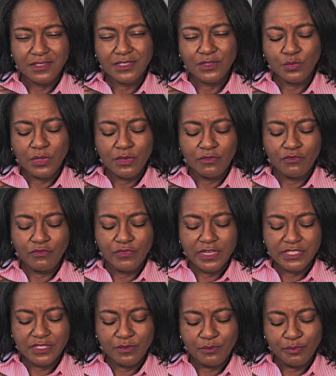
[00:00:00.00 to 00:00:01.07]
sweet
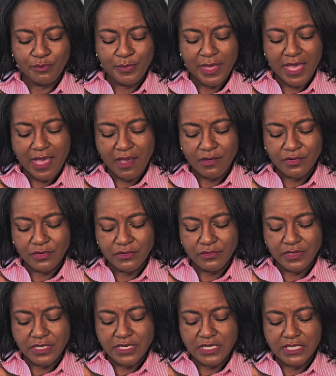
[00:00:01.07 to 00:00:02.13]
resin
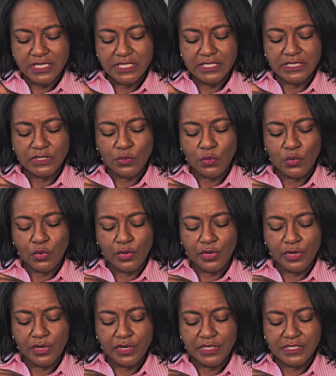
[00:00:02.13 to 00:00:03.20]
powderiness
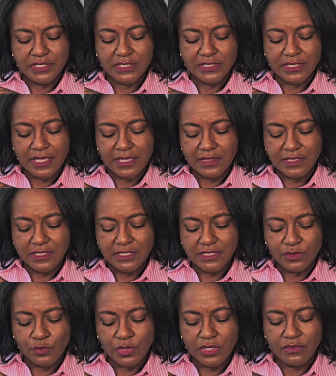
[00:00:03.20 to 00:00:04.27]
or a slightly
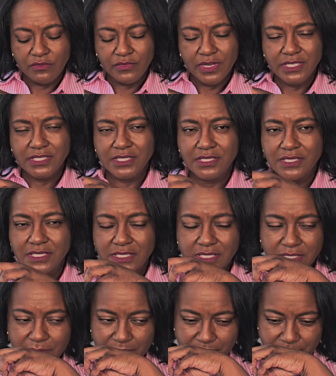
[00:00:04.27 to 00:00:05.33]
sweet
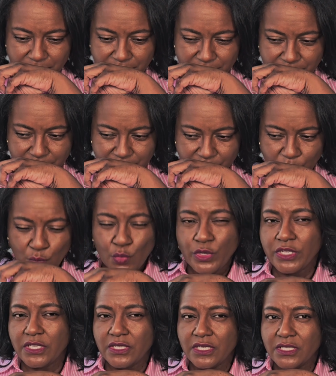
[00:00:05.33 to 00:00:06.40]
resinous
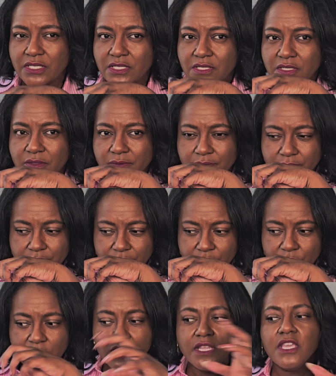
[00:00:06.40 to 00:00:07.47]
woodiness.
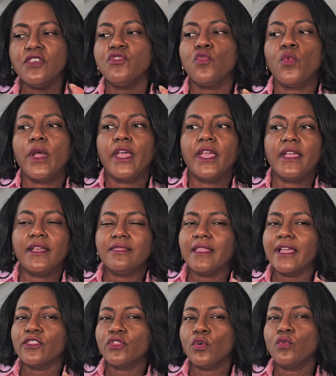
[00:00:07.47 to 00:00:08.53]
And either way,
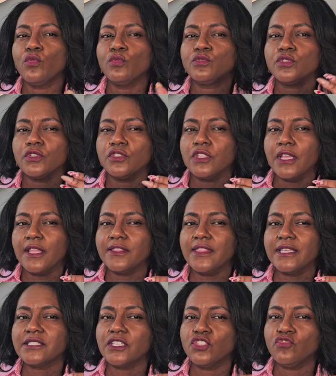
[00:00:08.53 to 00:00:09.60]
like those,
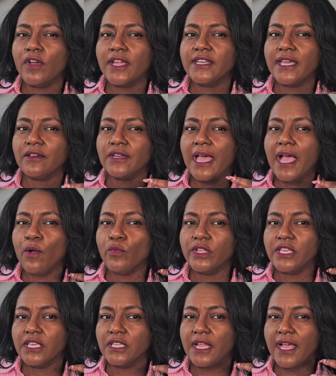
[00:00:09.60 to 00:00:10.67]
that's a dry down I
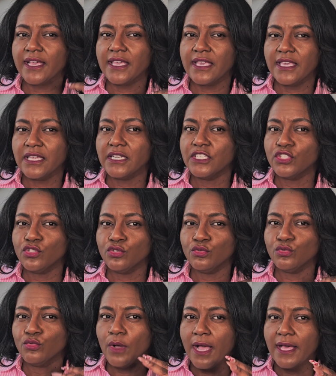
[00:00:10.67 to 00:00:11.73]
can get
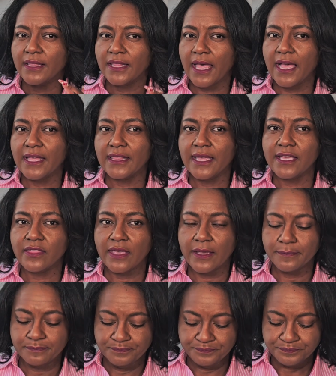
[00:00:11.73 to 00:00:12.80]
into. I like that.